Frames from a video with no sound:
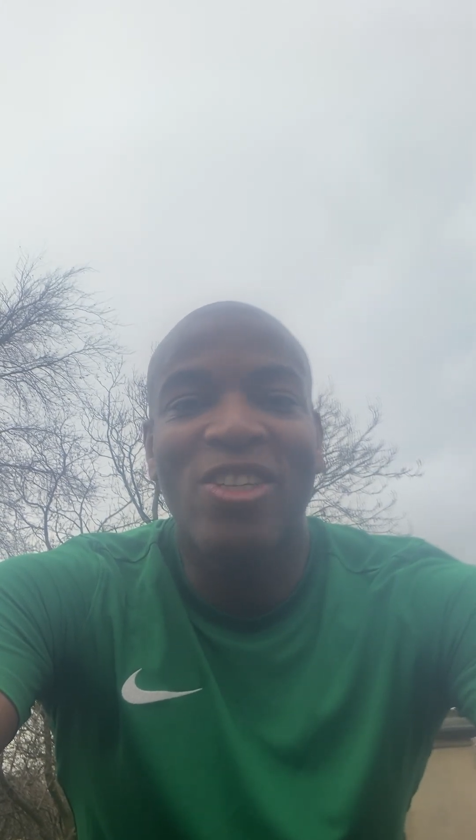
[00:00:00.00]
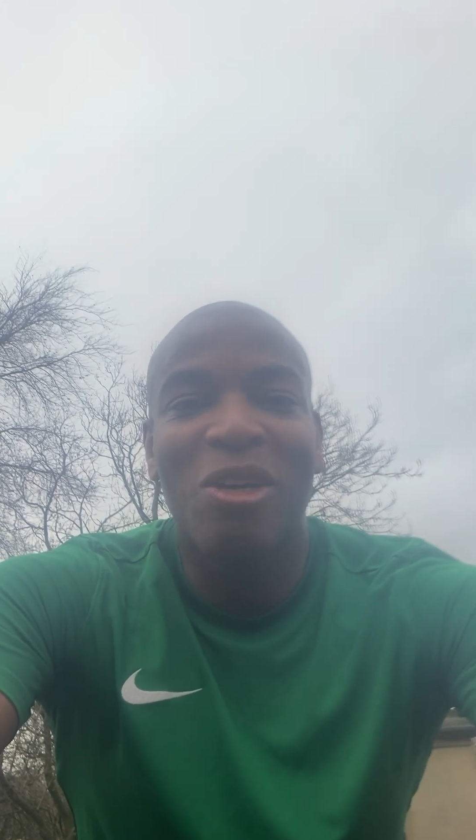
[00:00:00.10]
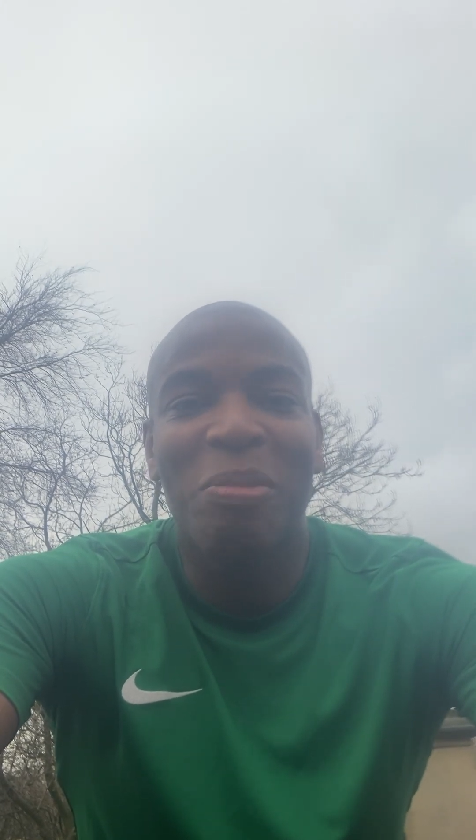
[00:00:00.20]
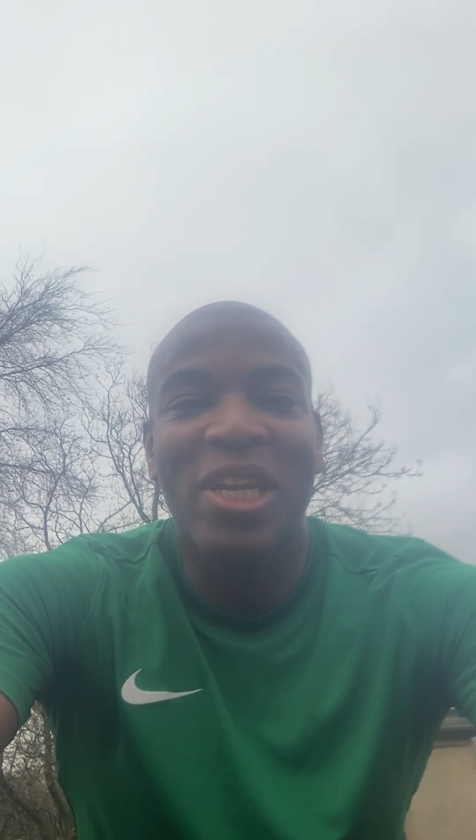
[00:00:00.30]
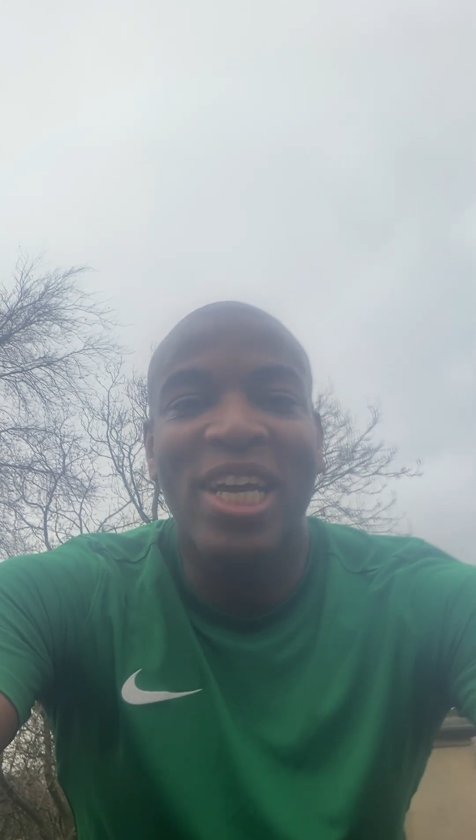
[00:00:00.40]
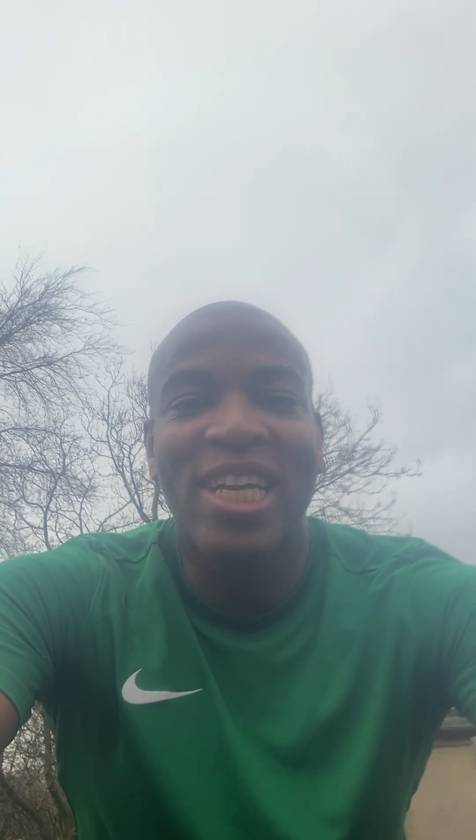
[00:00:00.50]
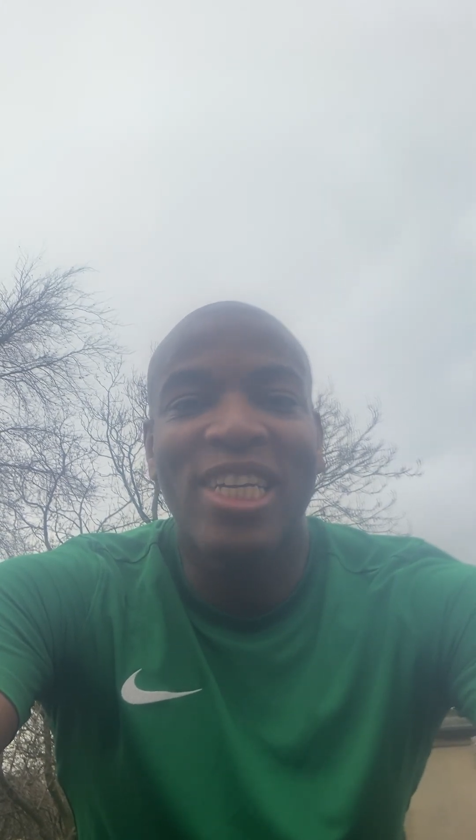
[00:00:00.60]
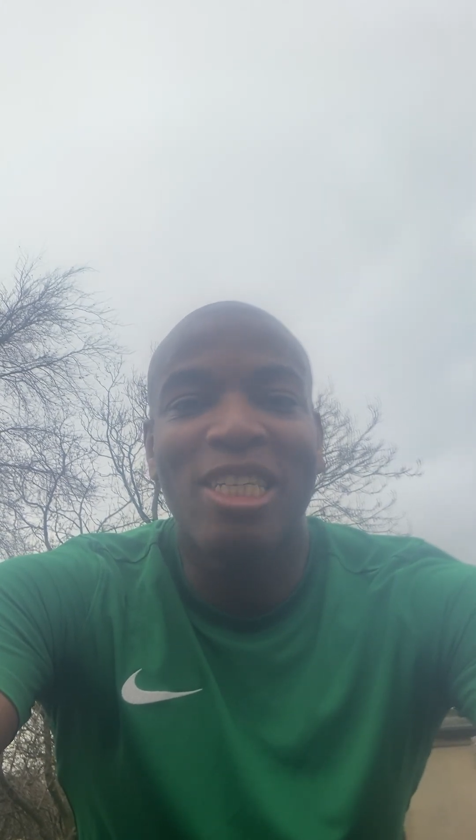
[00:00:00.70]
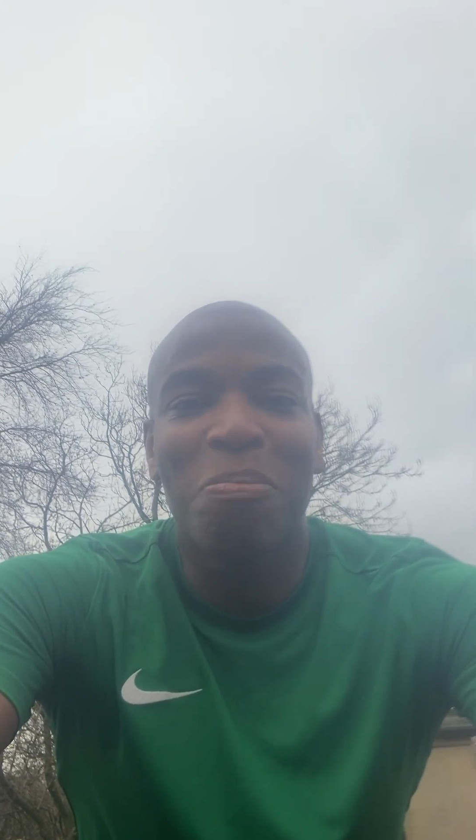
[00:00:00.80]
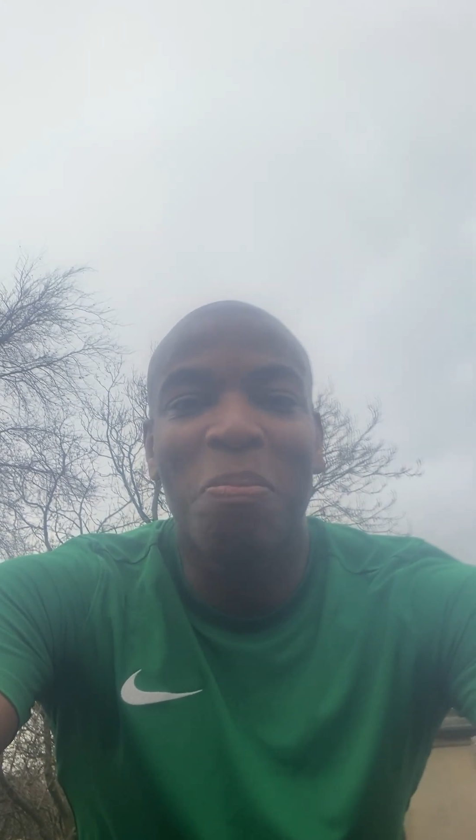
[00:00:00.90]
dominating
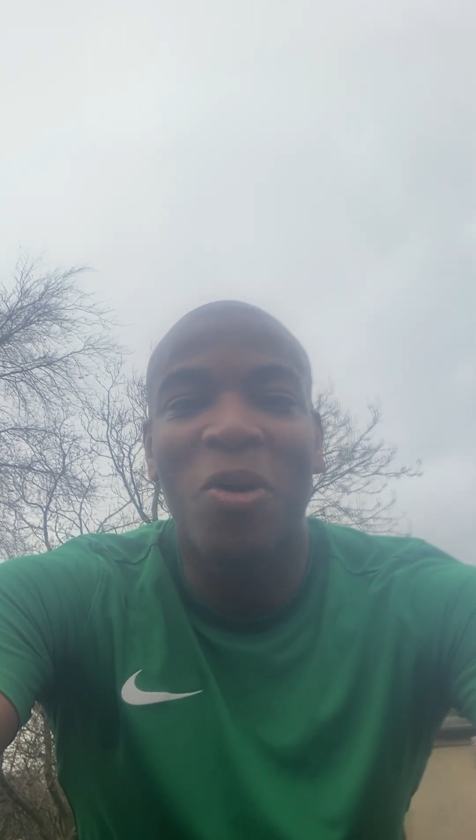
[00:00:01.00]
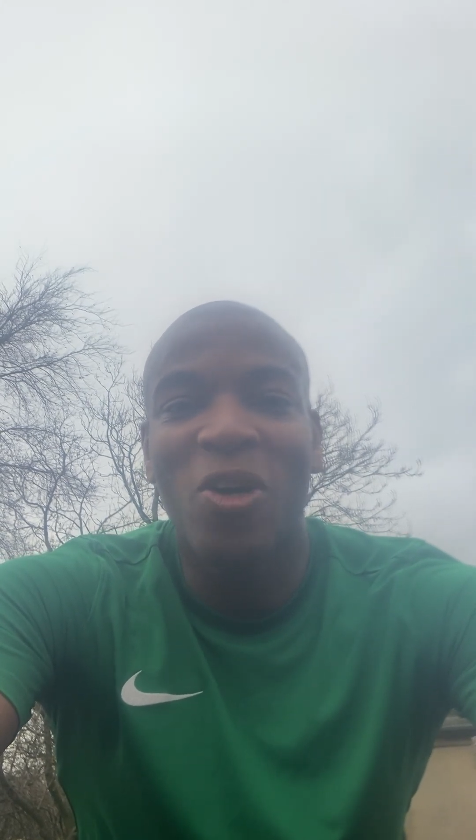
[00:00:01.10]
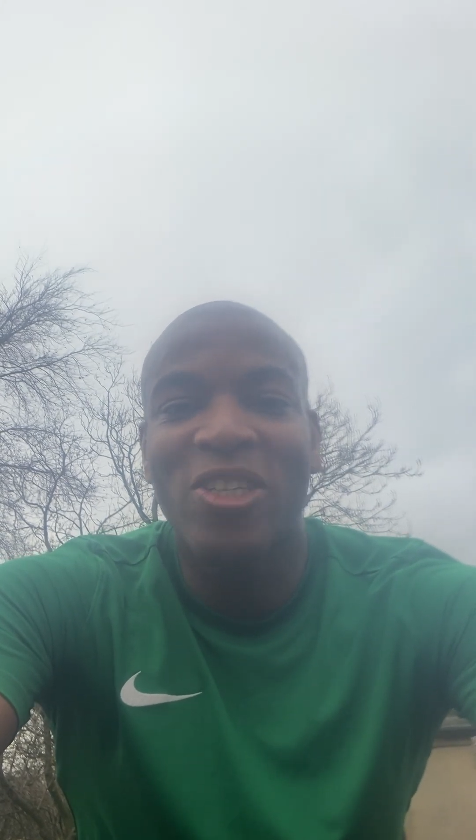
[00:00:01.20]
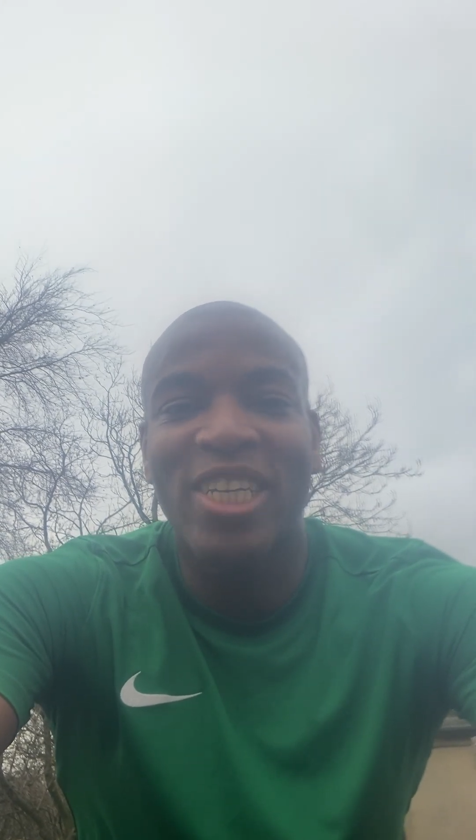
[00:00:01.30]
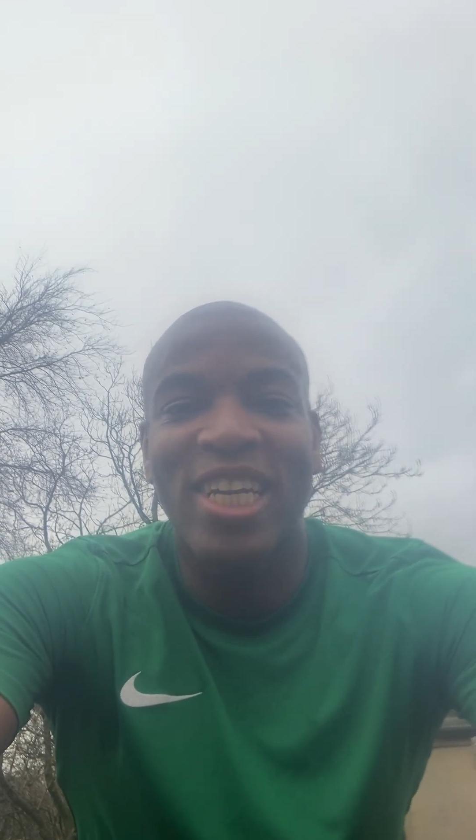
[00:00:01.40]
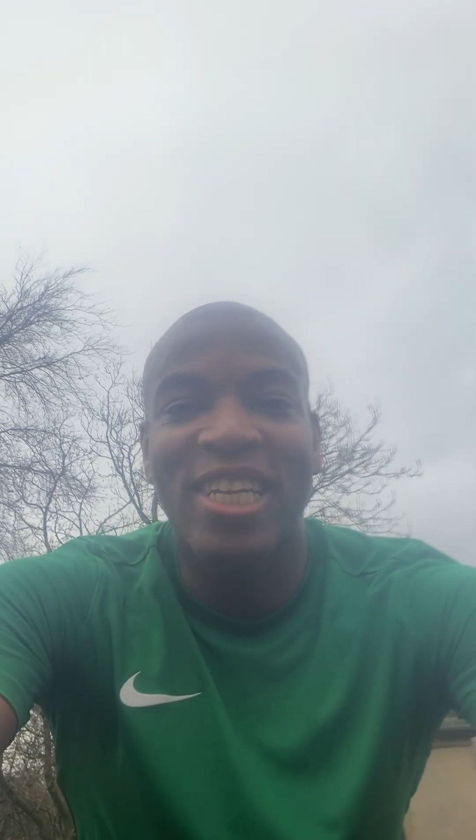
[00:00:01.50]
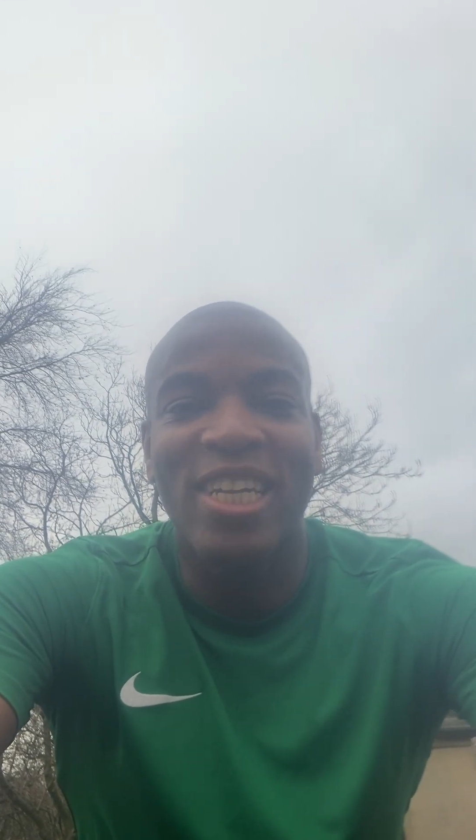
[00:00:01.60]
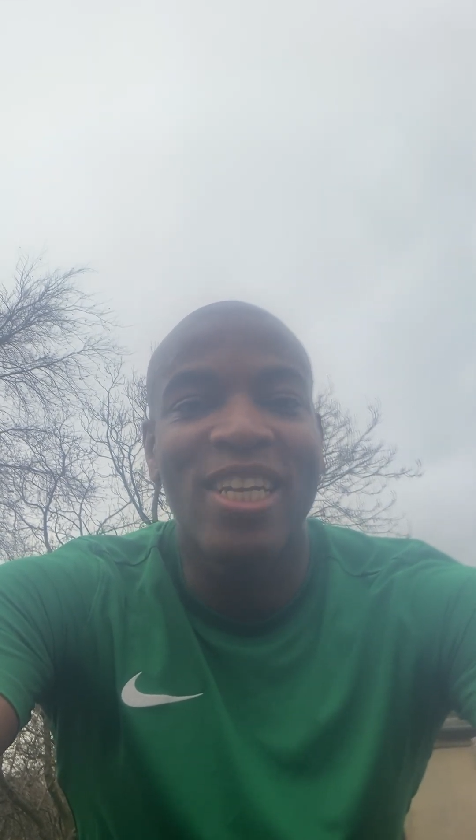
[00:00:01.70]
as much in